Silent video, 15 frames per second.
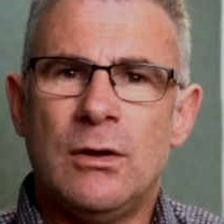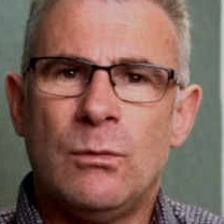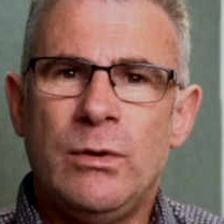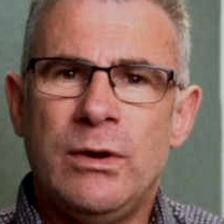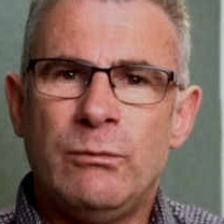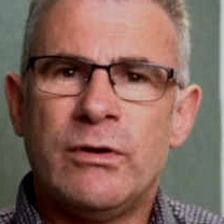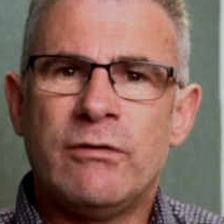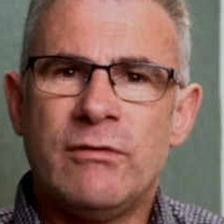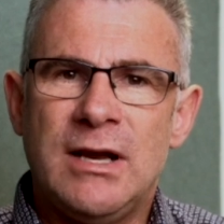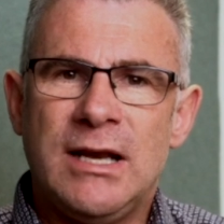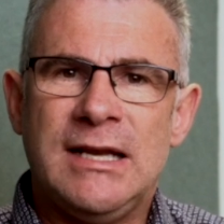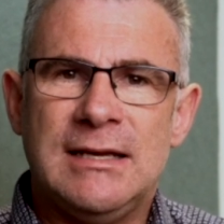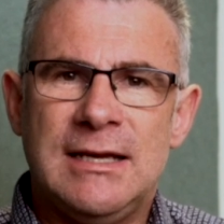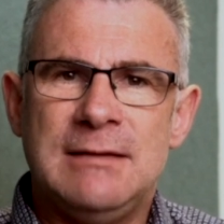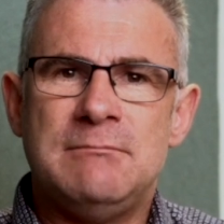when we
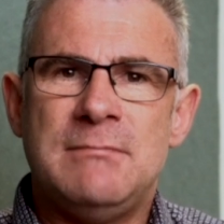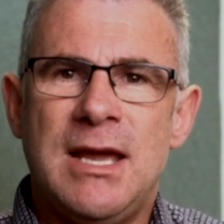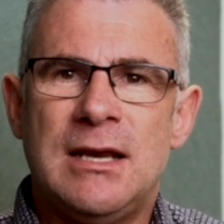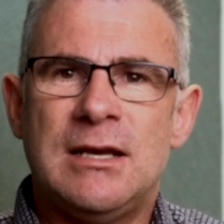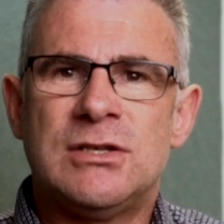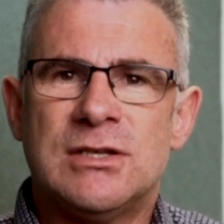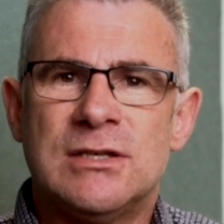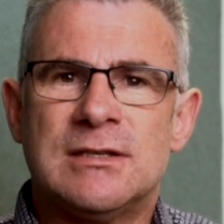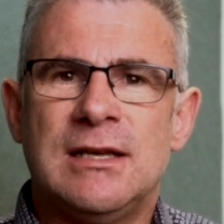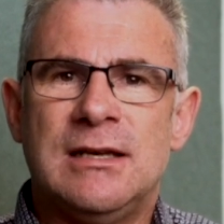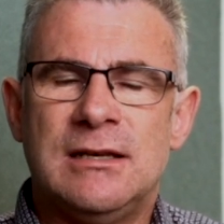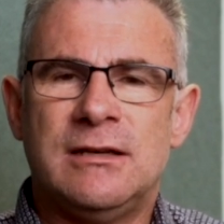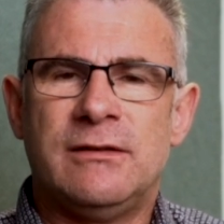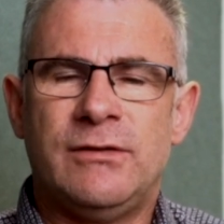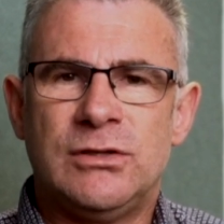really need managers and
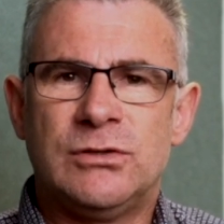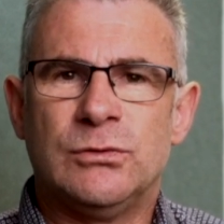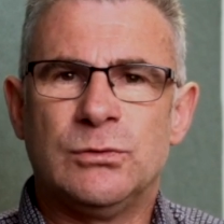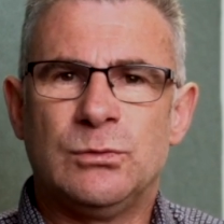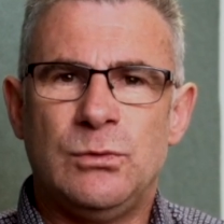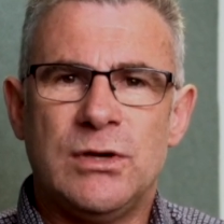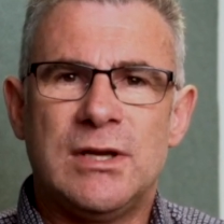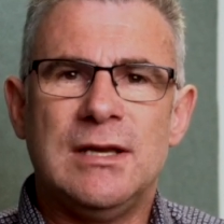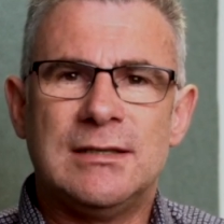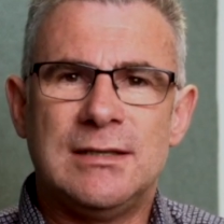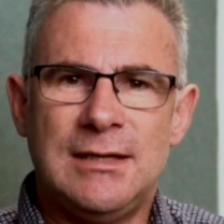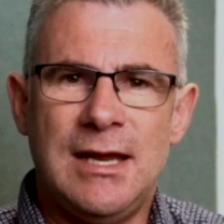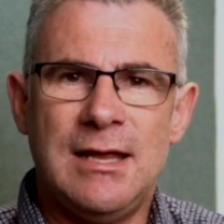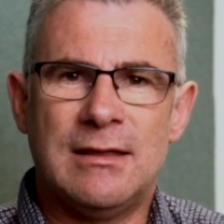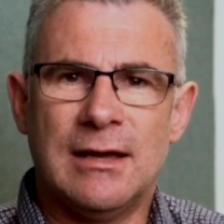individuals working
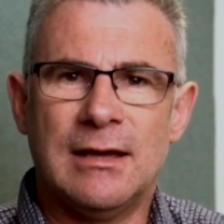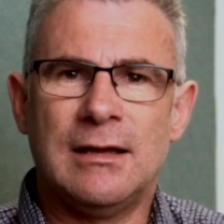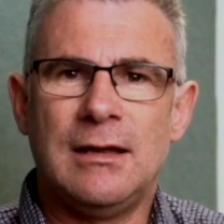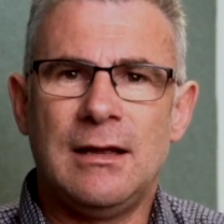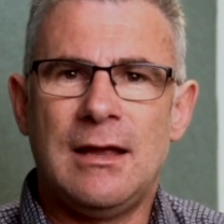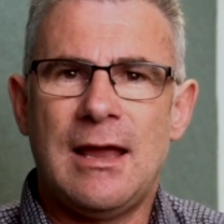together